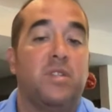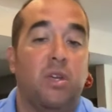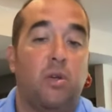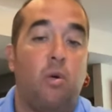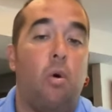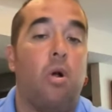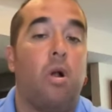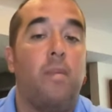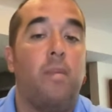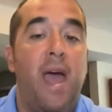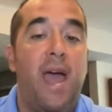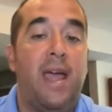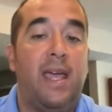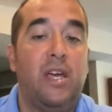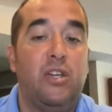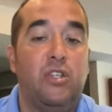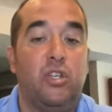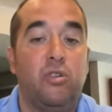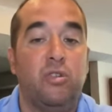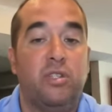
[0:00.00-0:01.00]
The quarterback
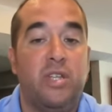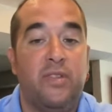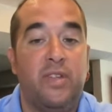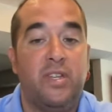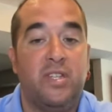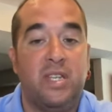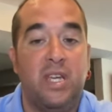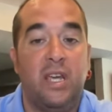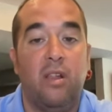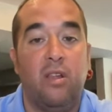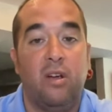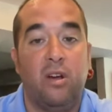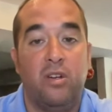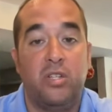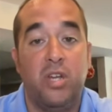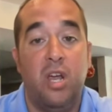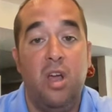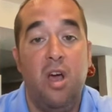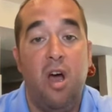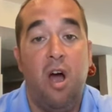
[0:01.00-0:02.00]
issues that the
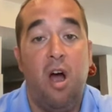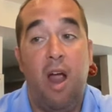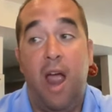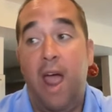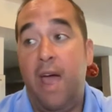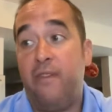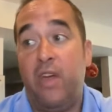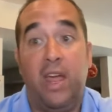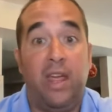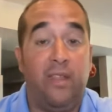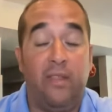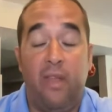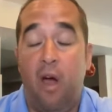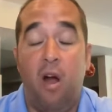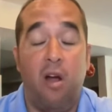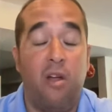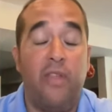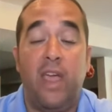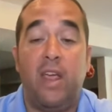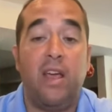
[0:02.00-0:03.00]
Steelers are having,
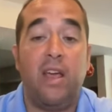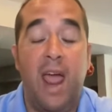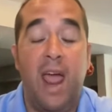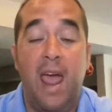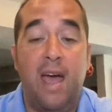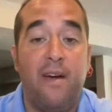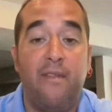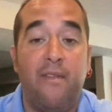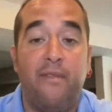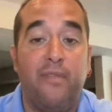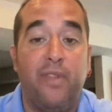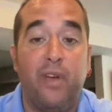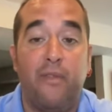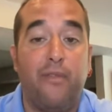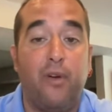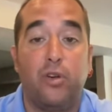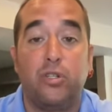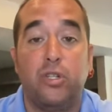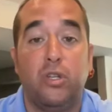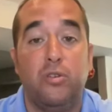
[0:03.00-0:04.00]
are they going to have their
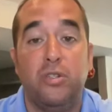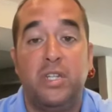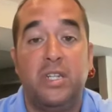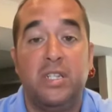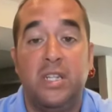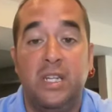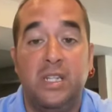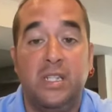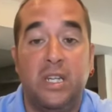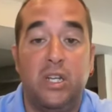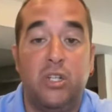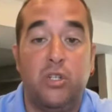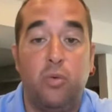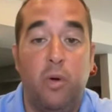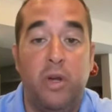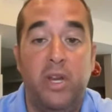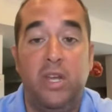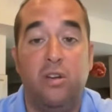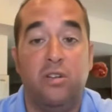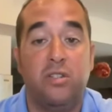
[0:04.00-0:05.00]
first losing season in
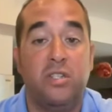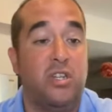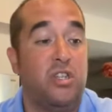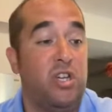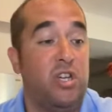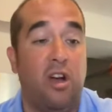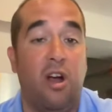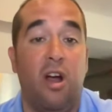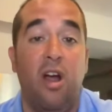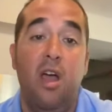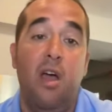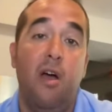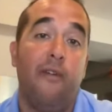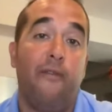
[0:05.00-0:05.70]
20 years this year?